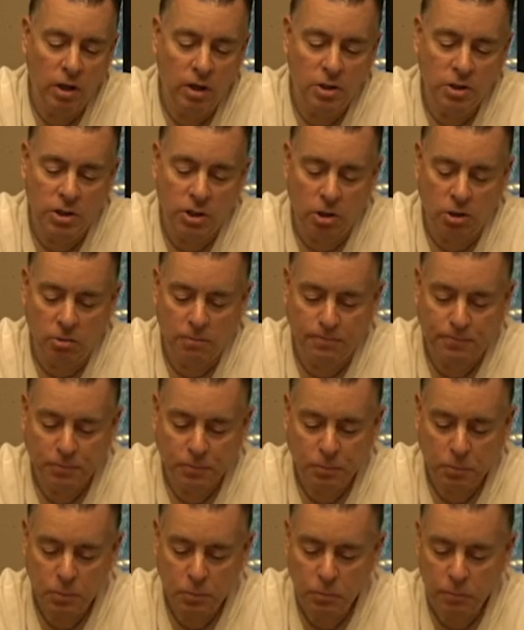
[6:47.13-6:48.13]
So
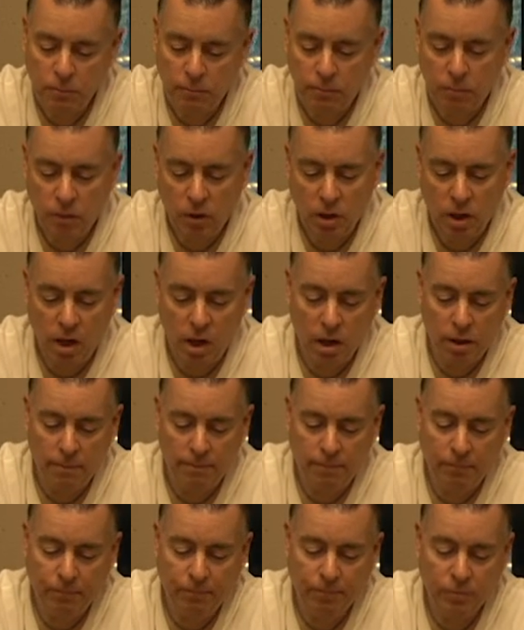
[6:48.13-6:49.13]

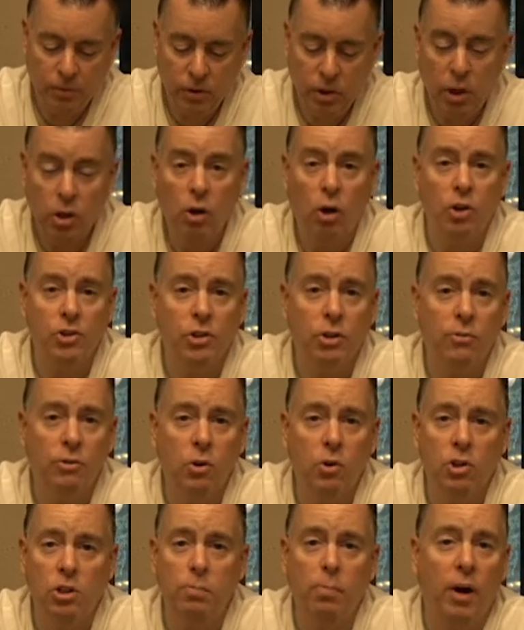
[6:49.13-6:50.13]
you can also, of
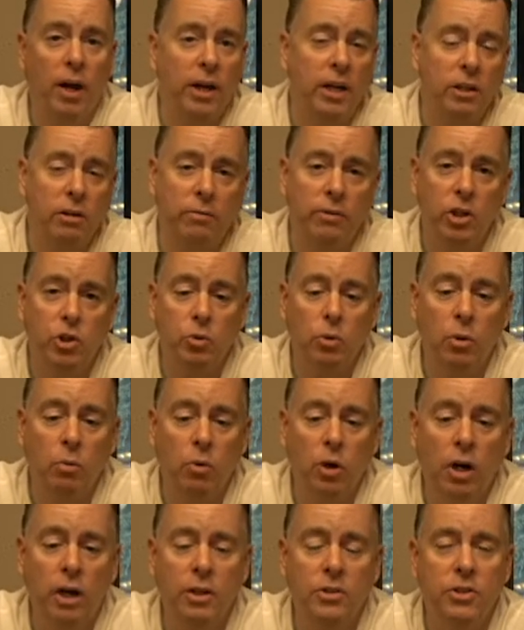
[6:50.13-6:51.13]
course, buy individual
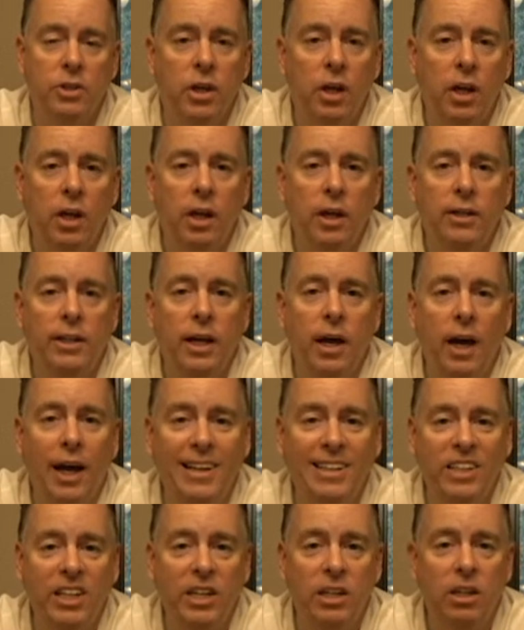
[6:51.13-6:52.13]
wines. Now,
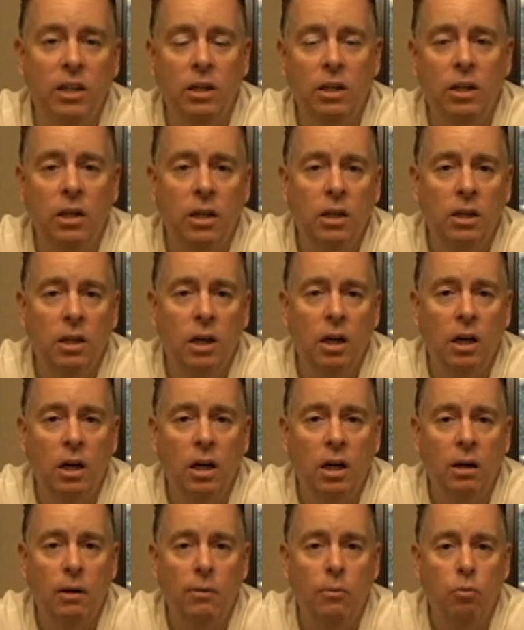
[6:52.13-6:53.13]
I did
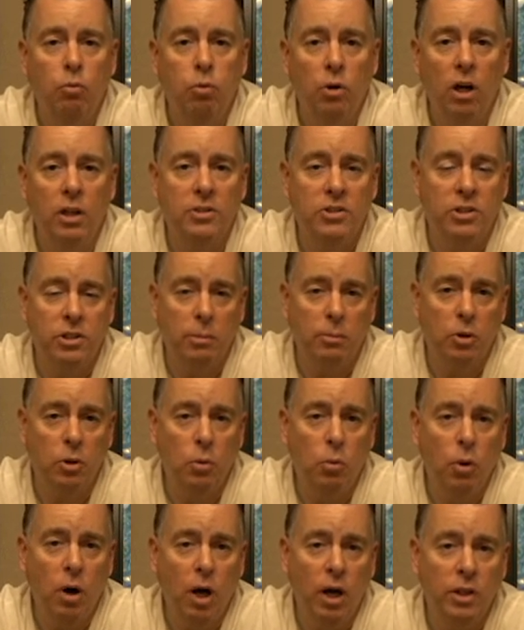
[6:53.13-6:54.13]
run some of the
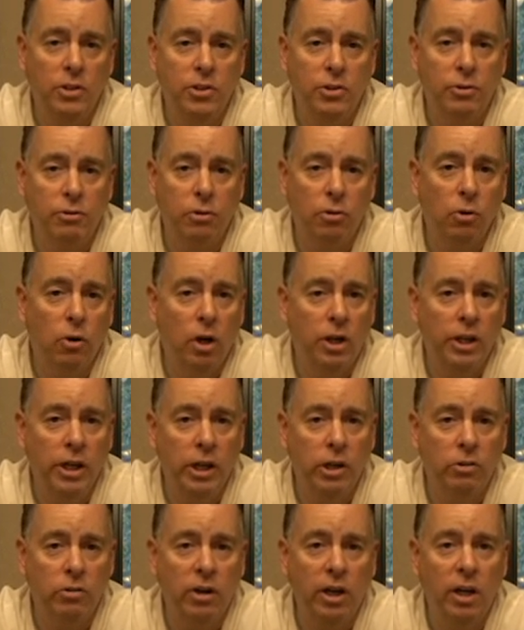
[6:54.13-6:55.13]
wines through on the
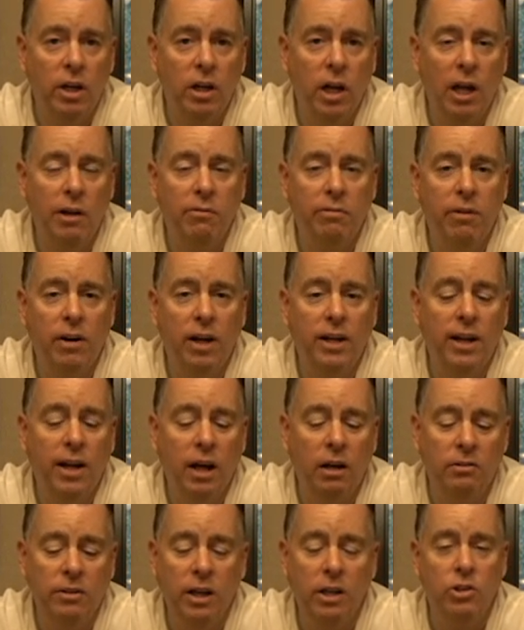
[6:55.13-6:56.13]
internet and find
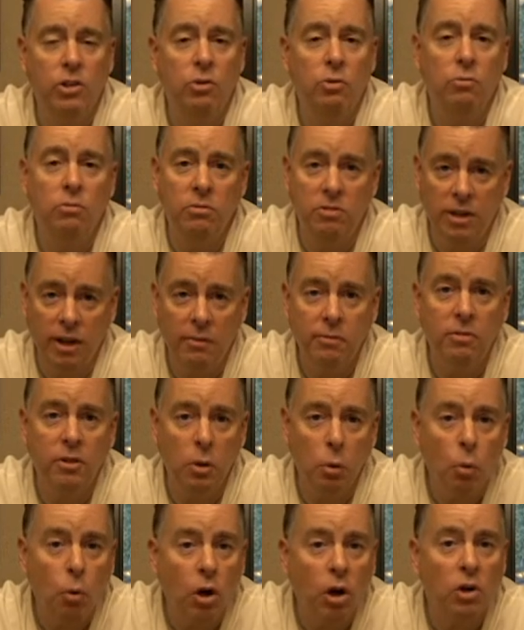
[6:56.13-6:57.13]
out that you
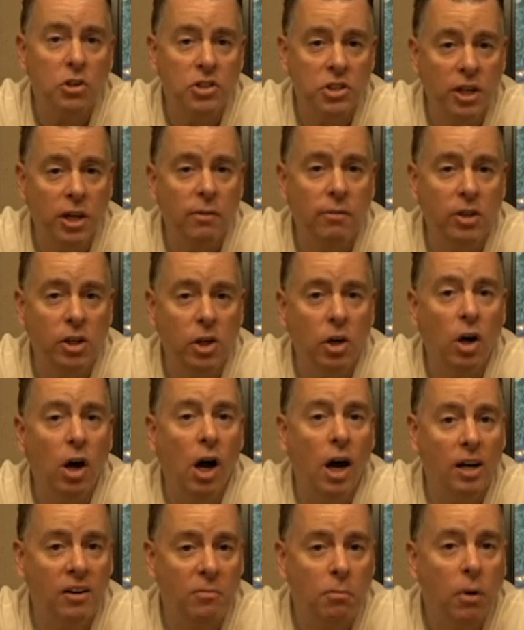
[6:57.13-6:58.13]
definitely were saving a
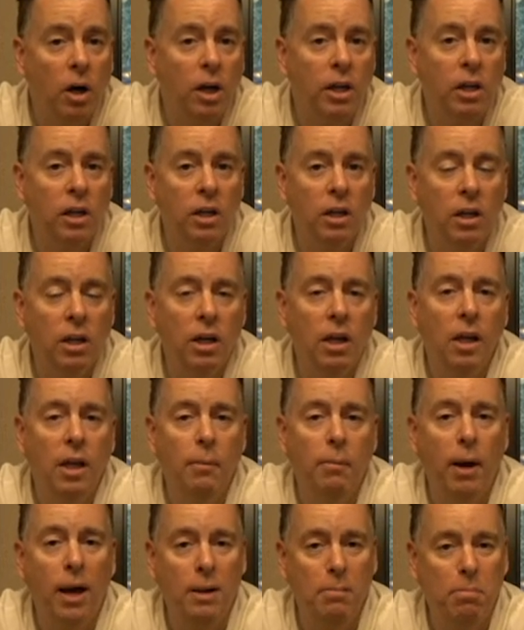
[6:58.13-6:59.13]
lot of money
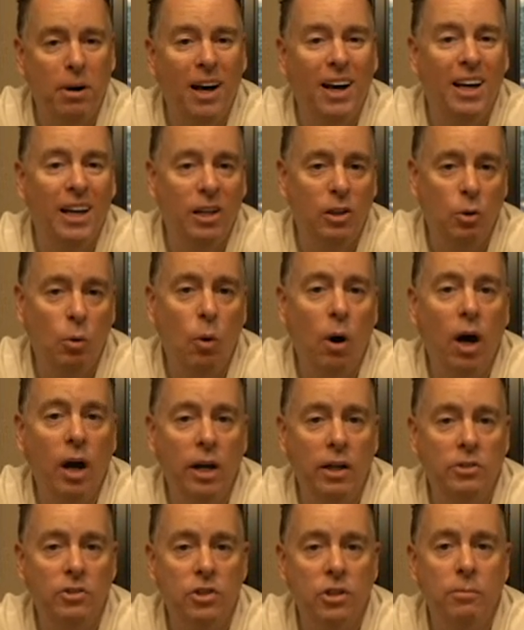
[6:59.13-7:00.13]
by buying
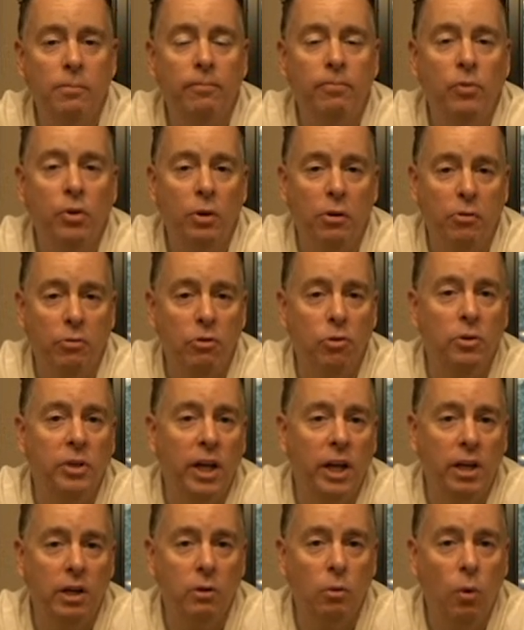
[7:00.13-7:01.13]
wines through
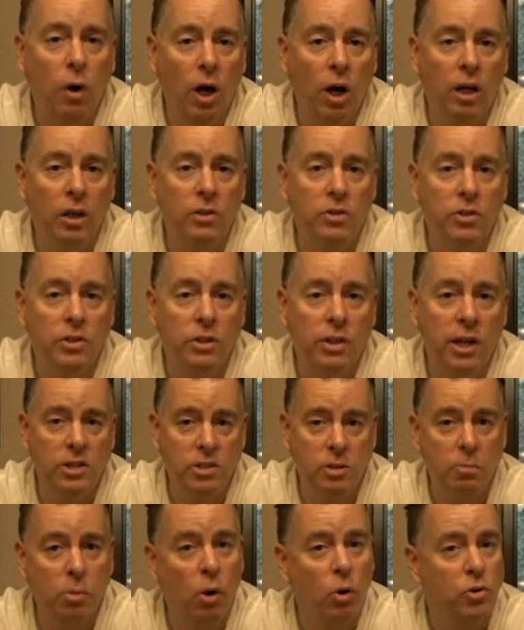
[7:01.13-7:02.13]
Naked Wines,
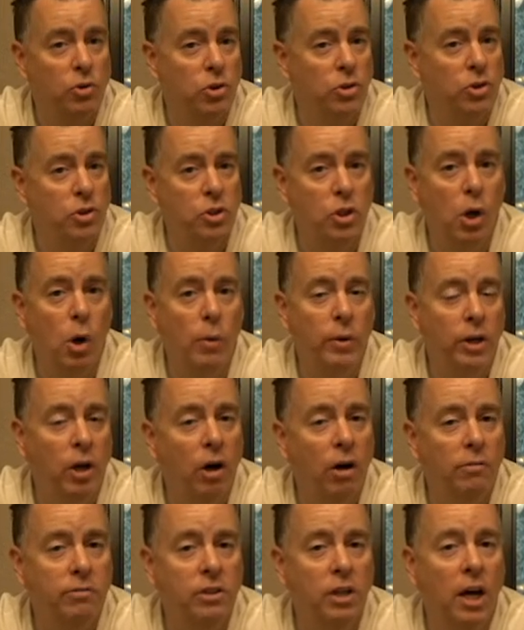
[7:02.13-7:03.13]
opposed to just going
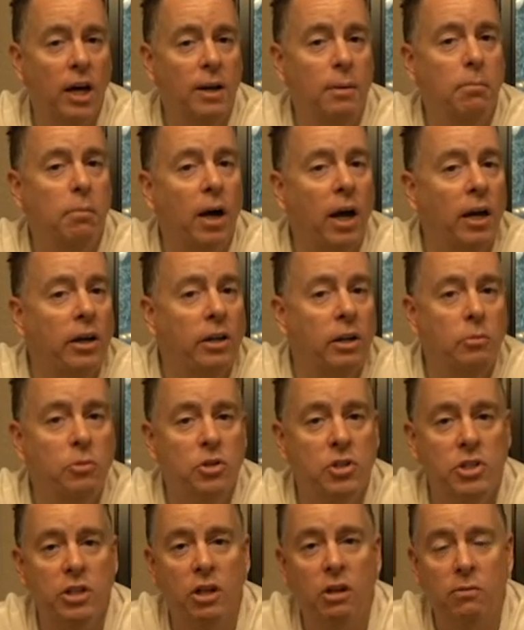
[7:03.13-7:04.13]
offline and buying them
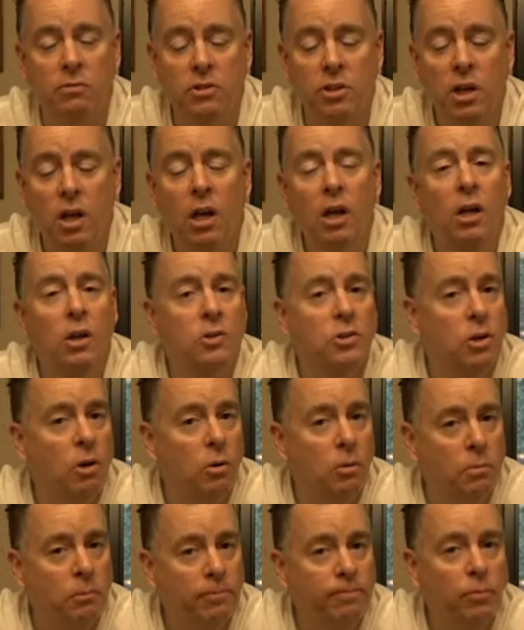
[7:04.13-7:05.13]
yourselves.
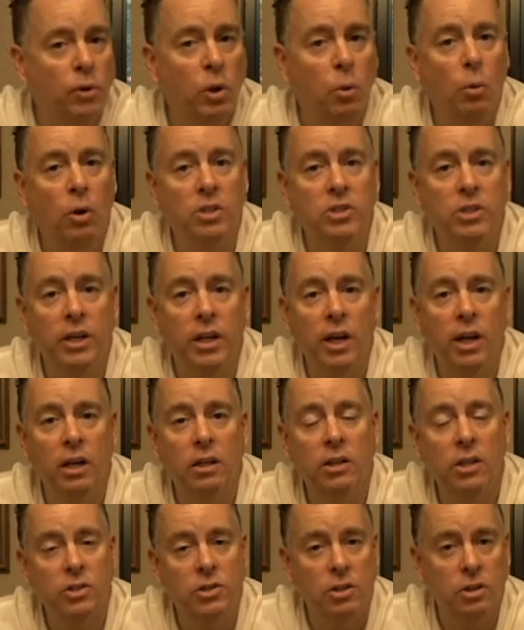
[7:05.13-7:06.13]
So once again,
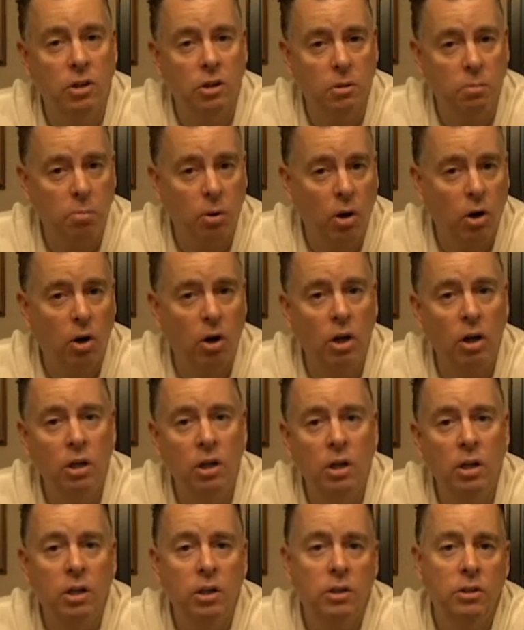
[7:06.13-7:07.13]
there's another perk
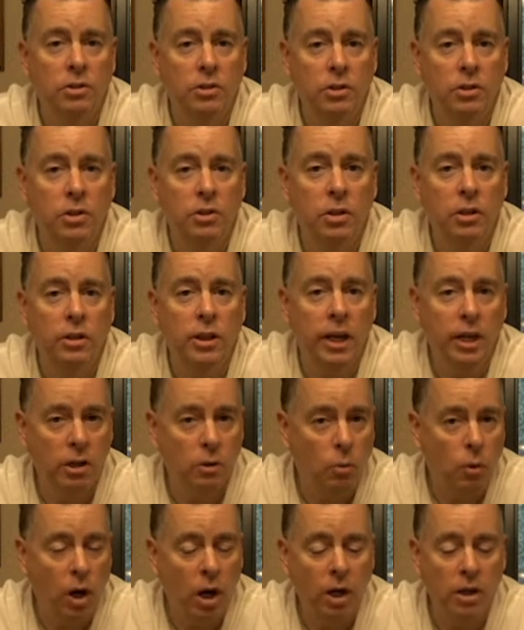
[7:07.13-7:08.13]
to the
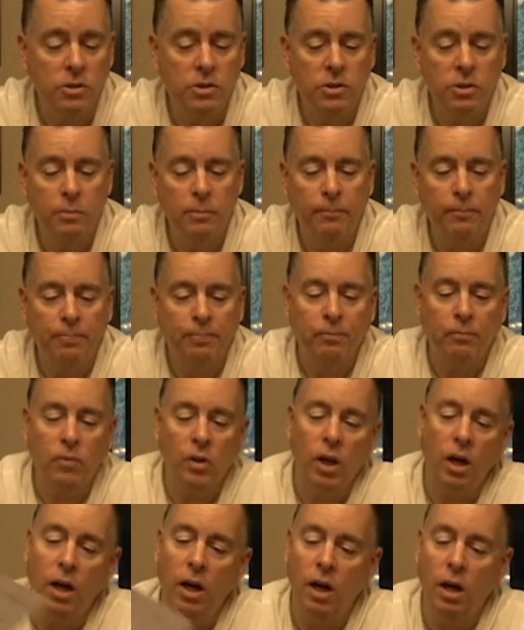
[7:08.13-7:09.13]
Naked Wines.
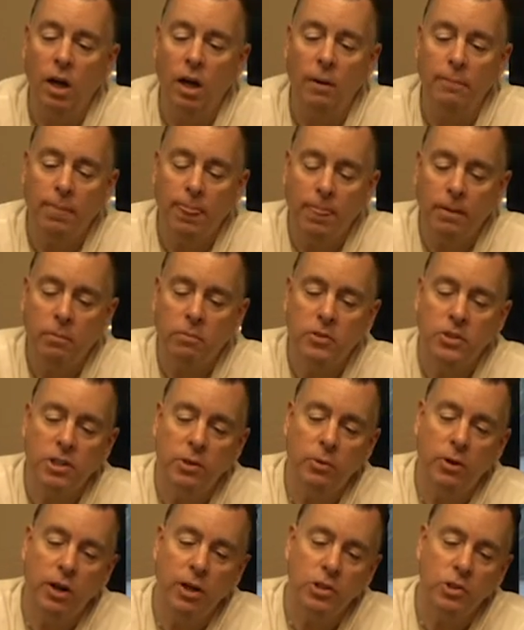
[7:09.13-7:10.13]
Let's see
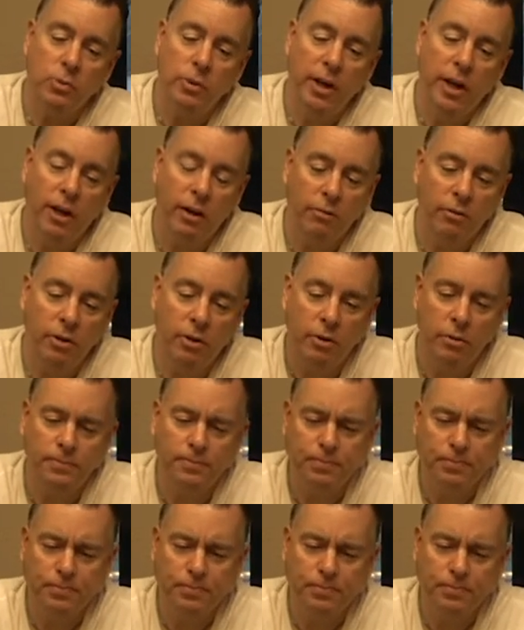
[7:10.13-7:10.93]
what else we have here.